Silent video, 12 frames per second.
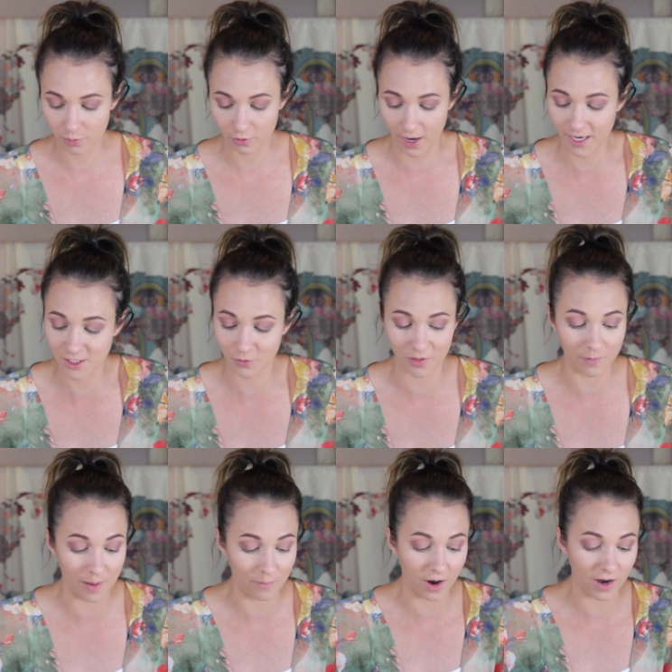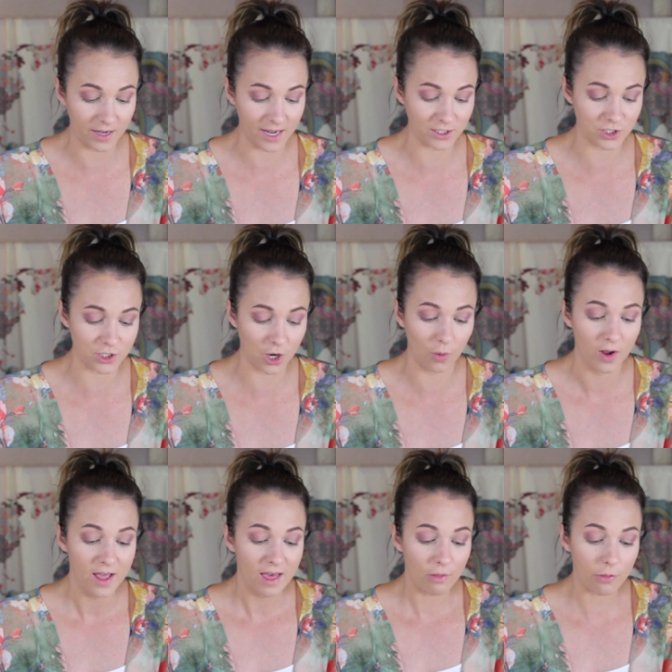impressed with my body and so
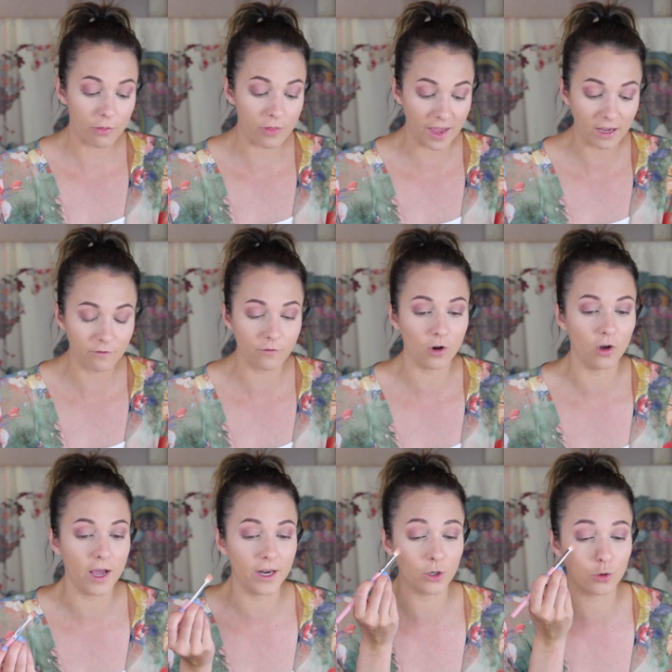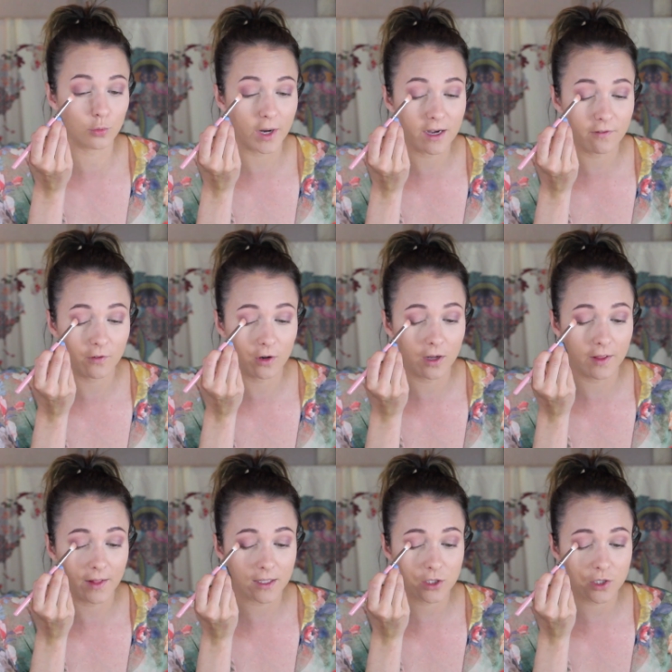thankful and grateful
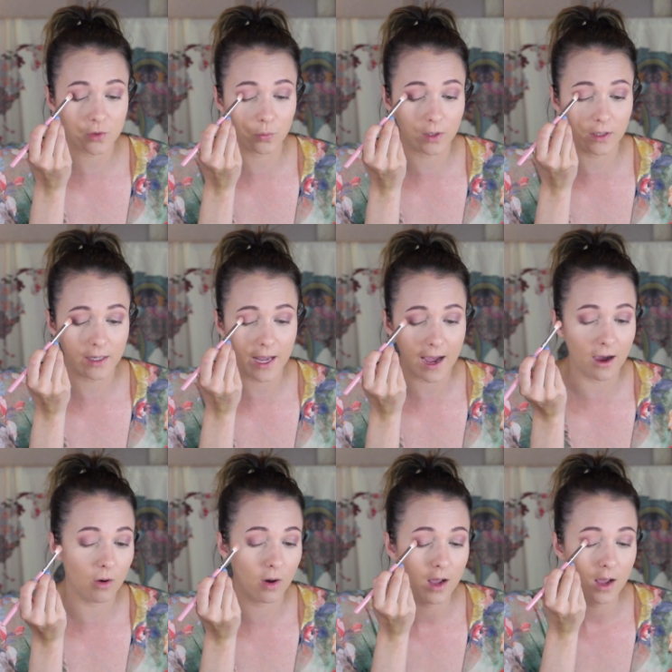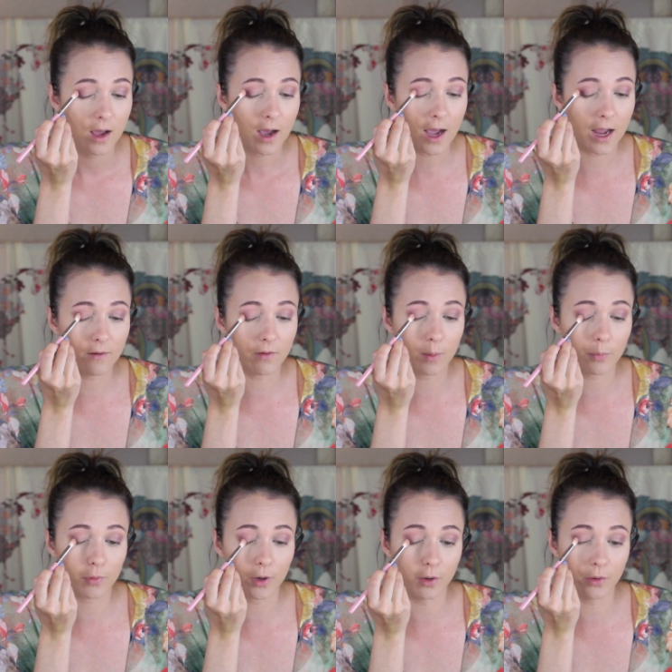and that's just really how I've
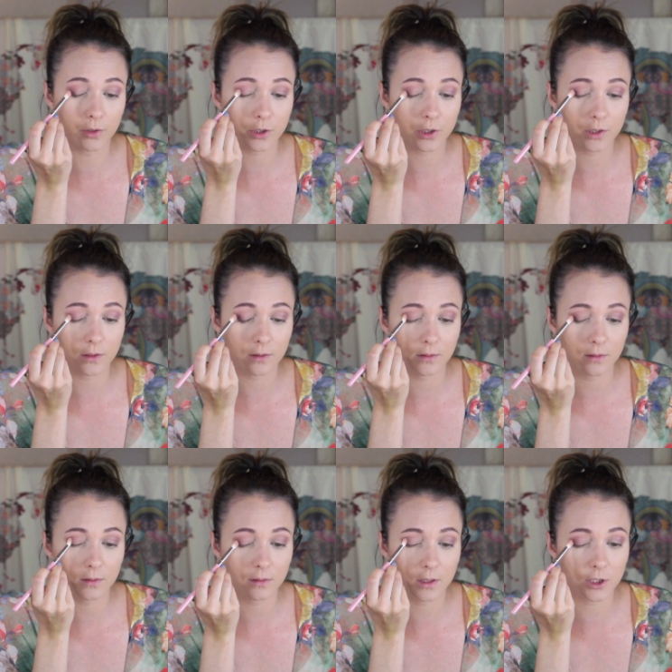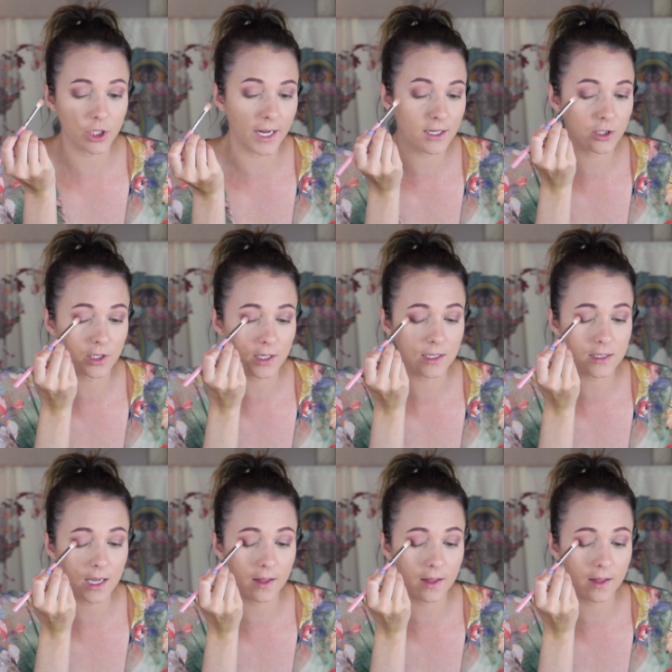approached the changes